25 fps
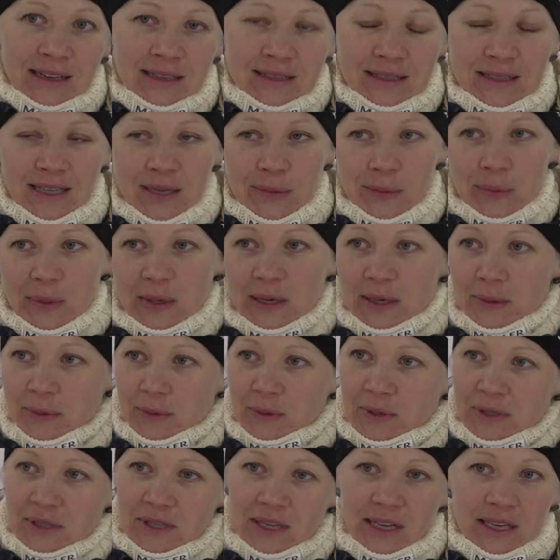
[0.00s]
Somebody
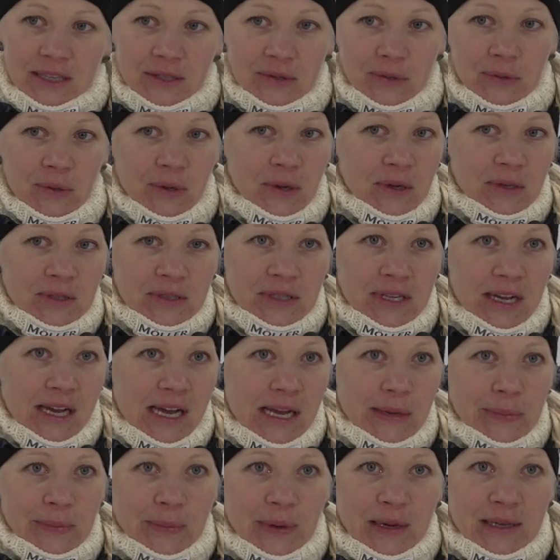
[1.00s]
would say too long
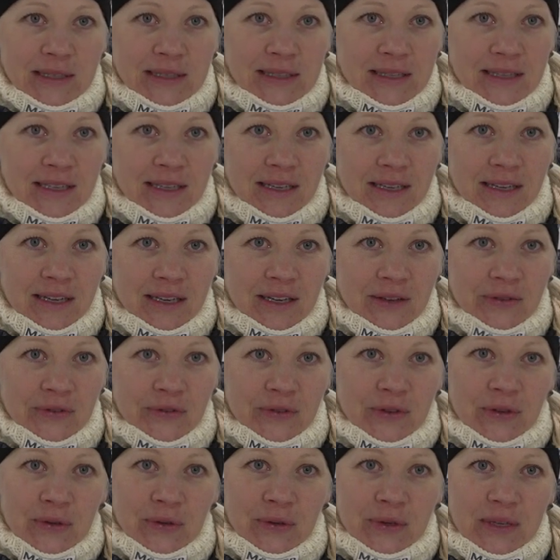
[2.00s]
time, but
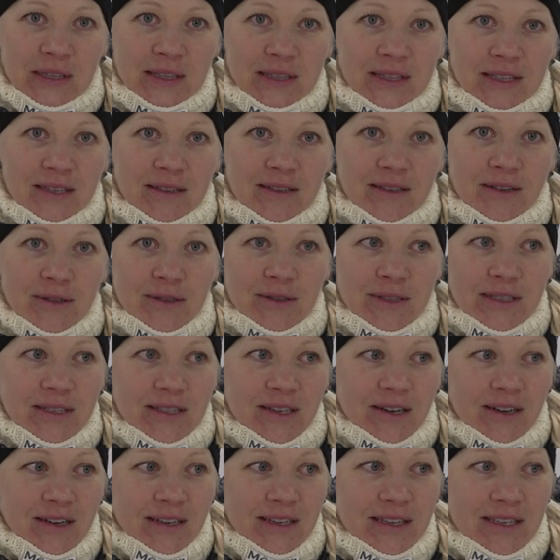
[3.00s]
if you hit all the
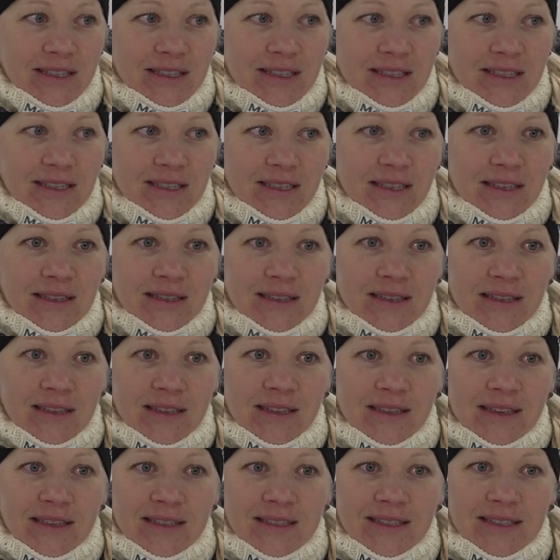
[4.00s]
targets
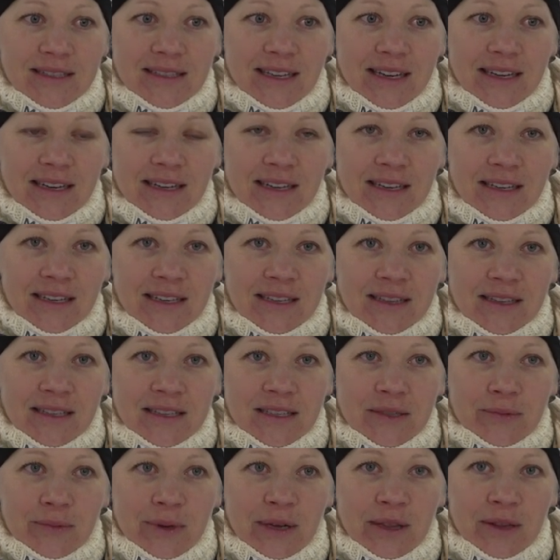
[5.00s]
in standing in
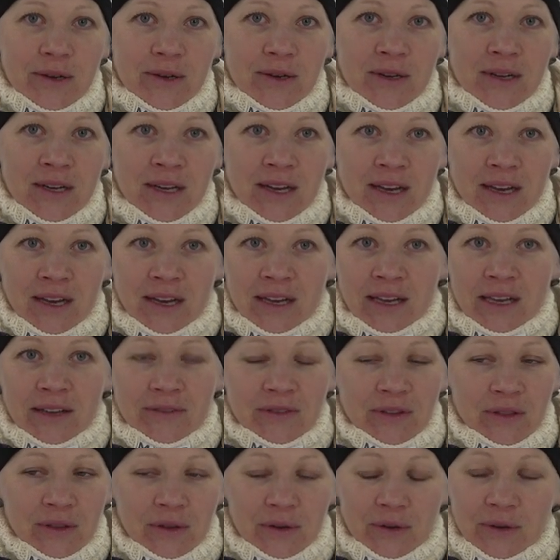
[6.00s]
this weather,
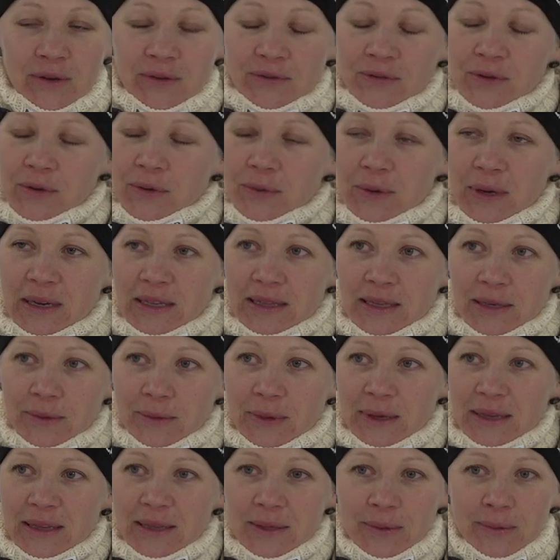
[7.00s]
even though if you wait
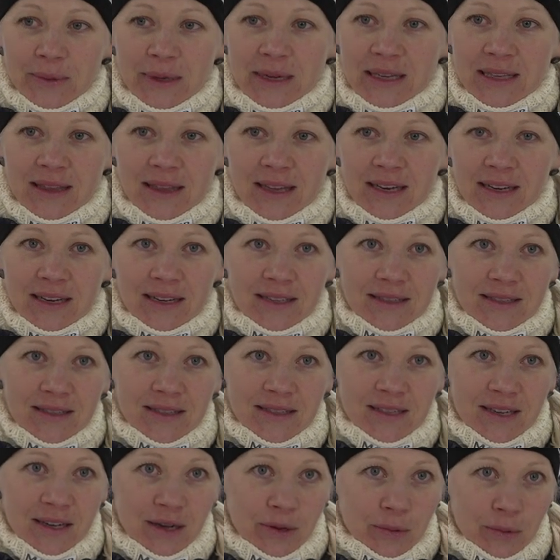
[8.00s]
and wait and wait, then
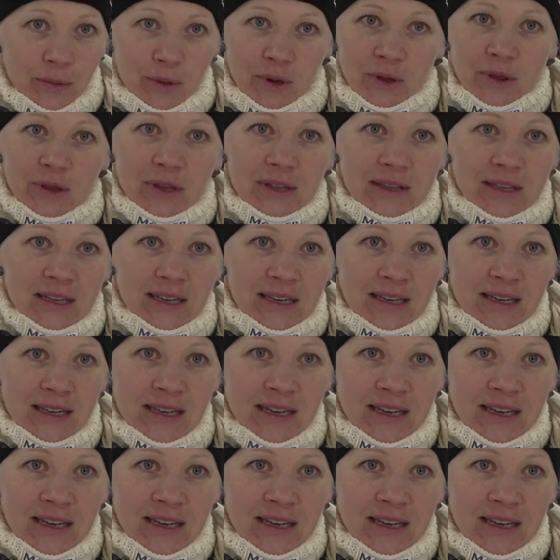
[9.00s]
it's worth it.